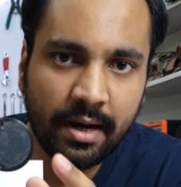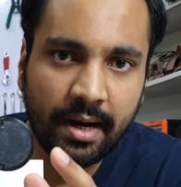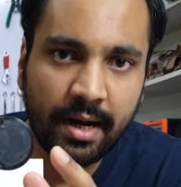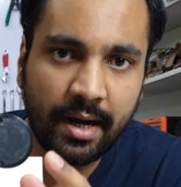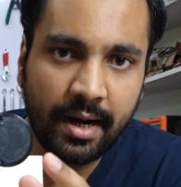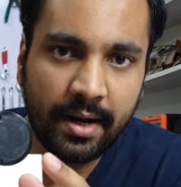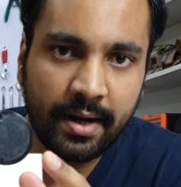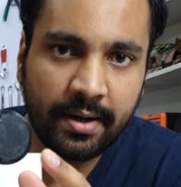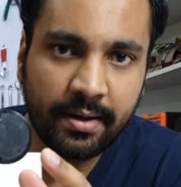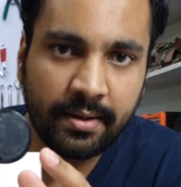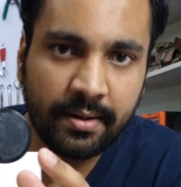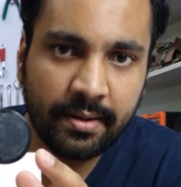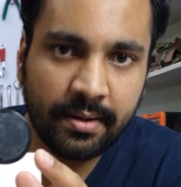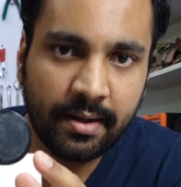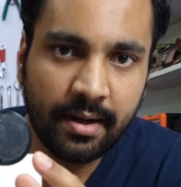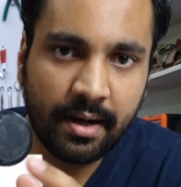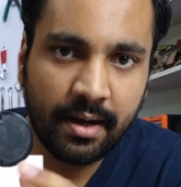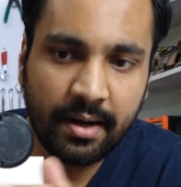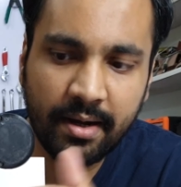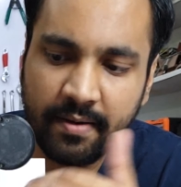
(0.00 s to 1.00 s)

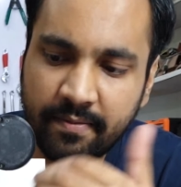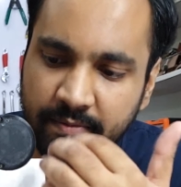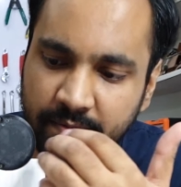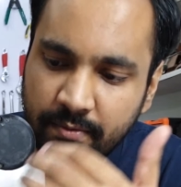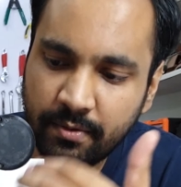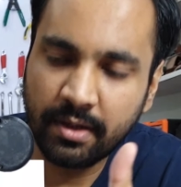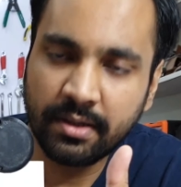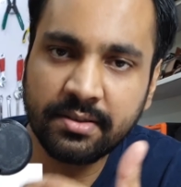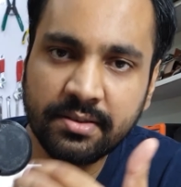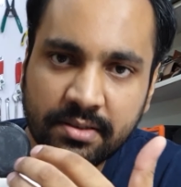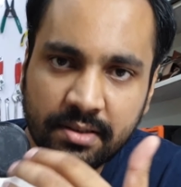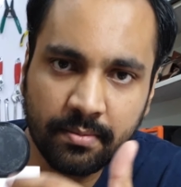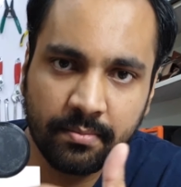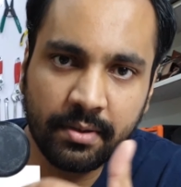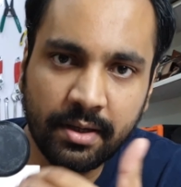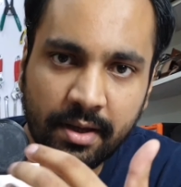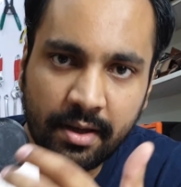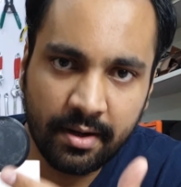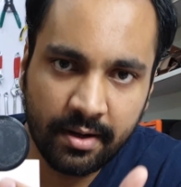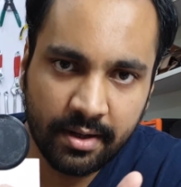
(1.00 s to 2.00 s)
and I have done some
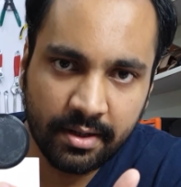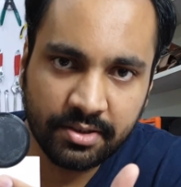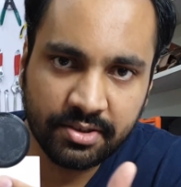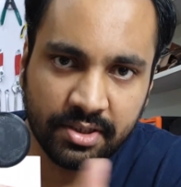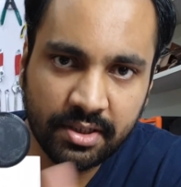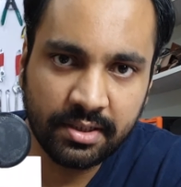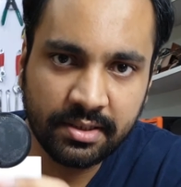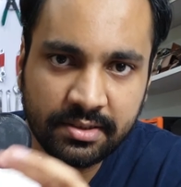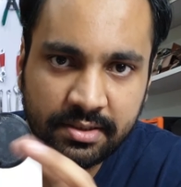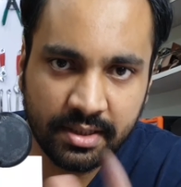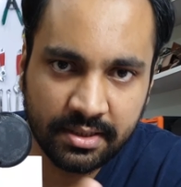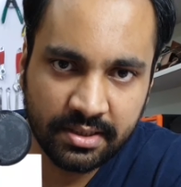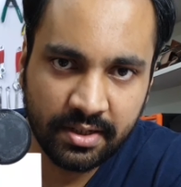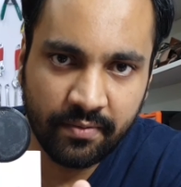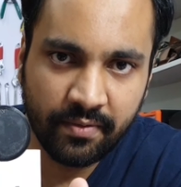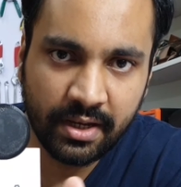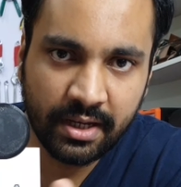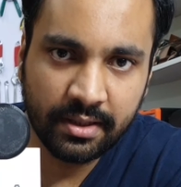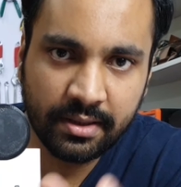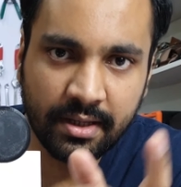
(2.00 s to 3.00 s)
gear reduction in such a
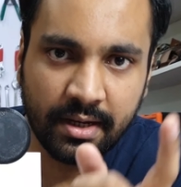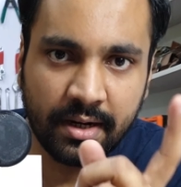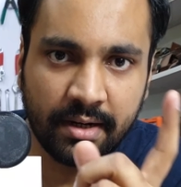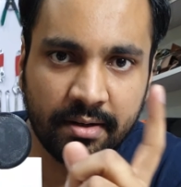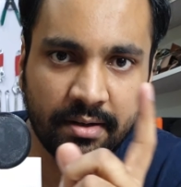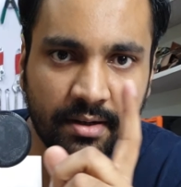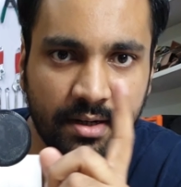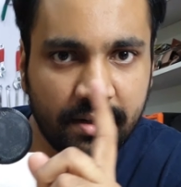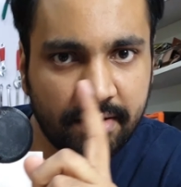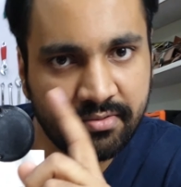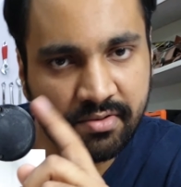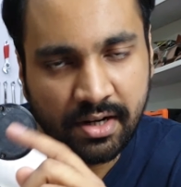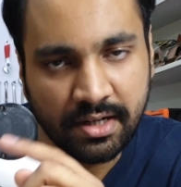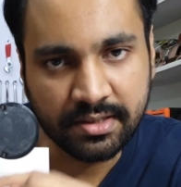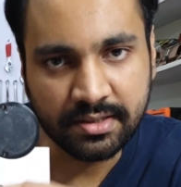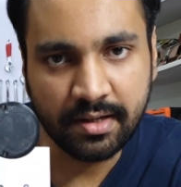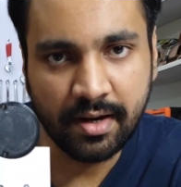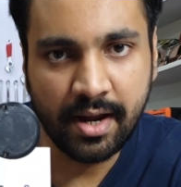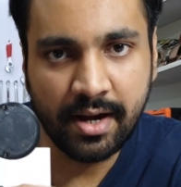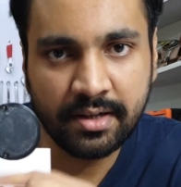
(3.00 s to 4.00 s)
way that it
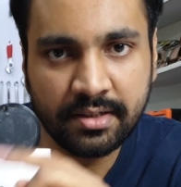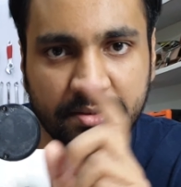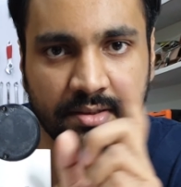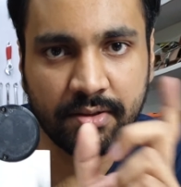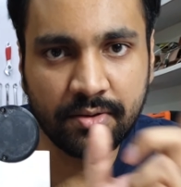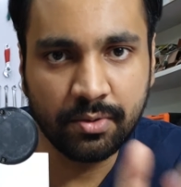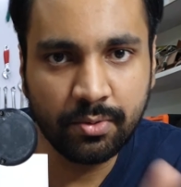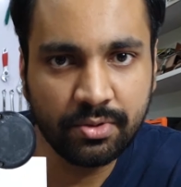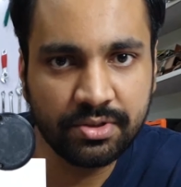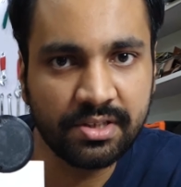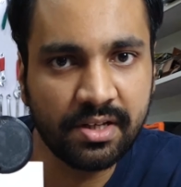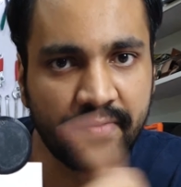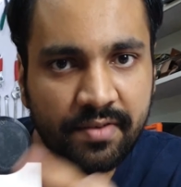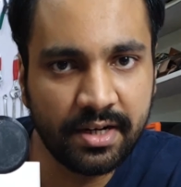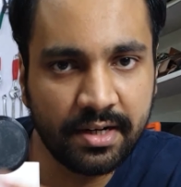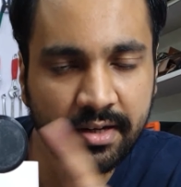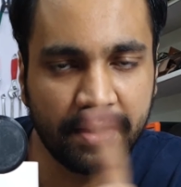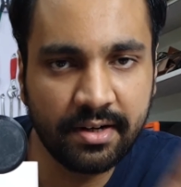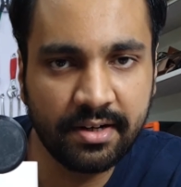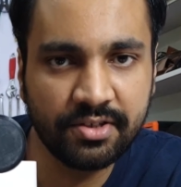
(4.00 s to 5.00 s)
translates the
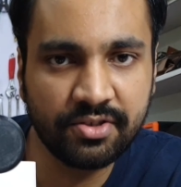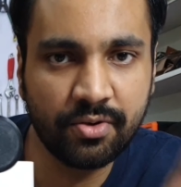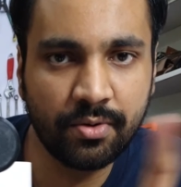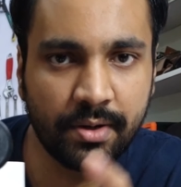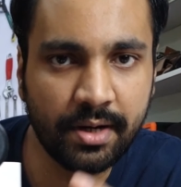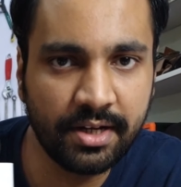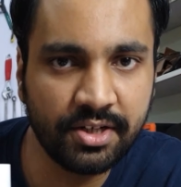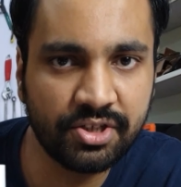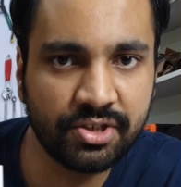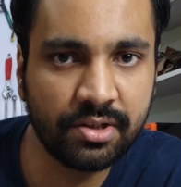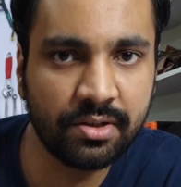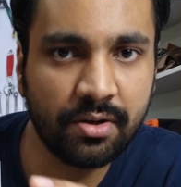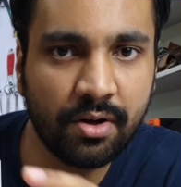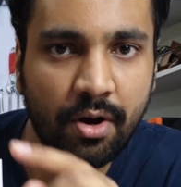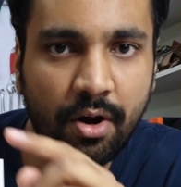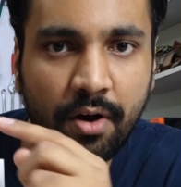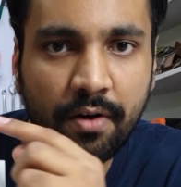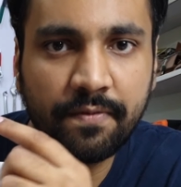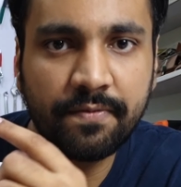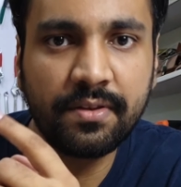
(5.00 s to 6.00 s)
270 degrees rotation
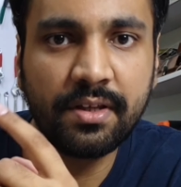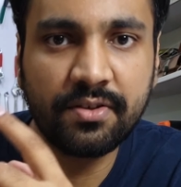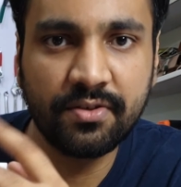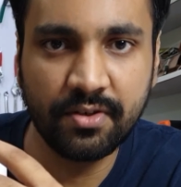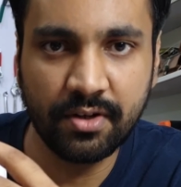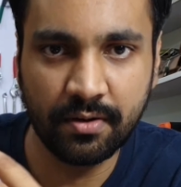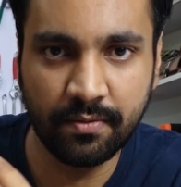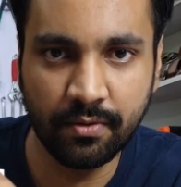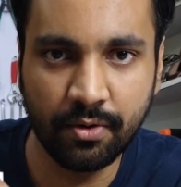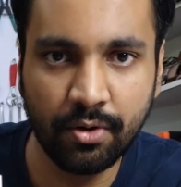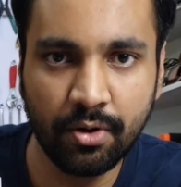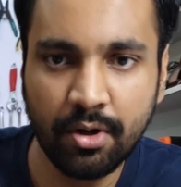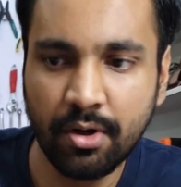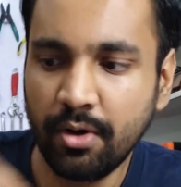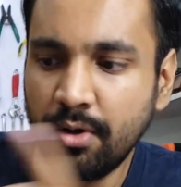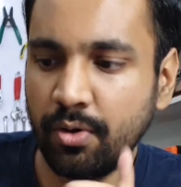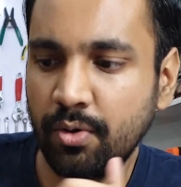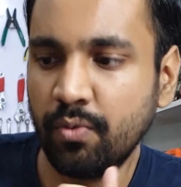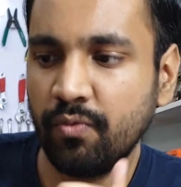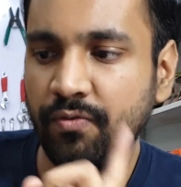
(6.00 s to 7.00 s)
of the servo
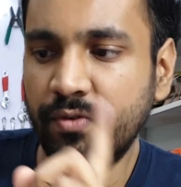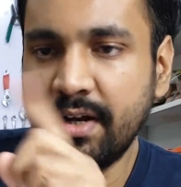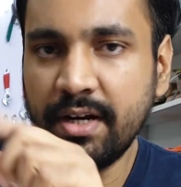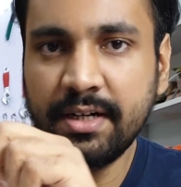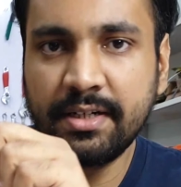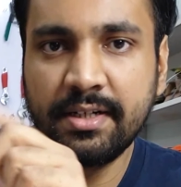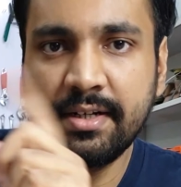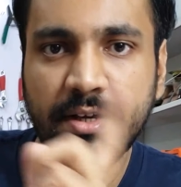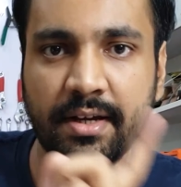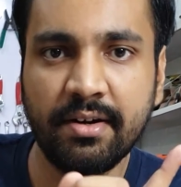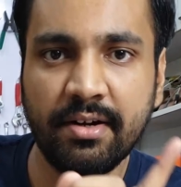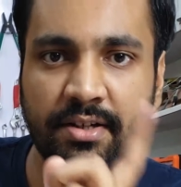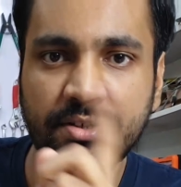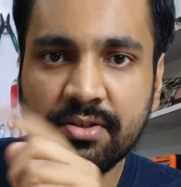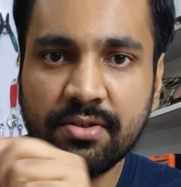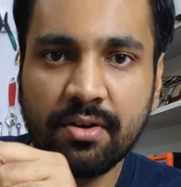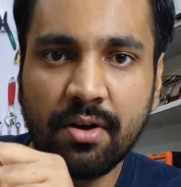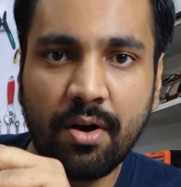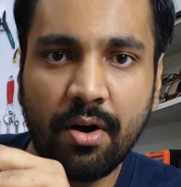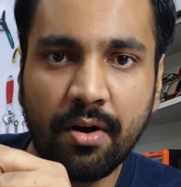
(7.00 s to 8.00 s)
to 180
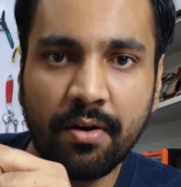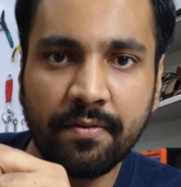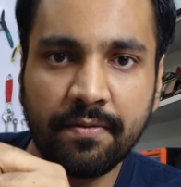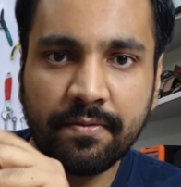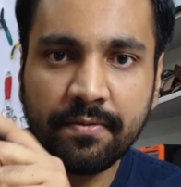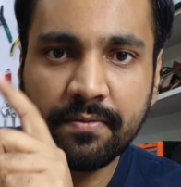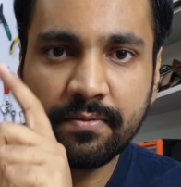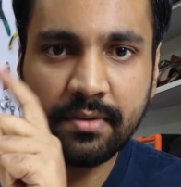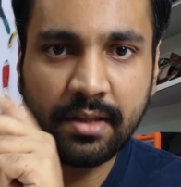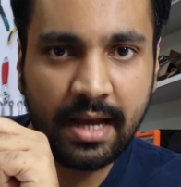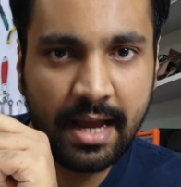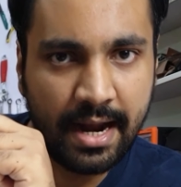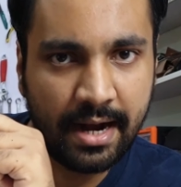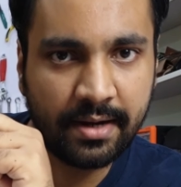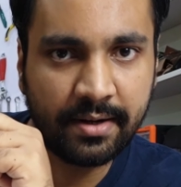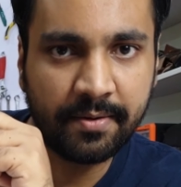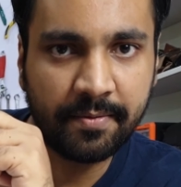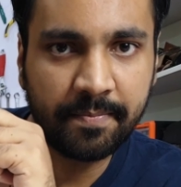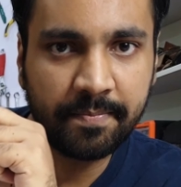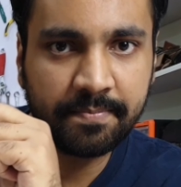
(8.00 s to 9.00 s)
degrees of the
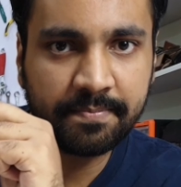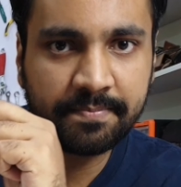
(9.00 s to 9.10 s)
hand.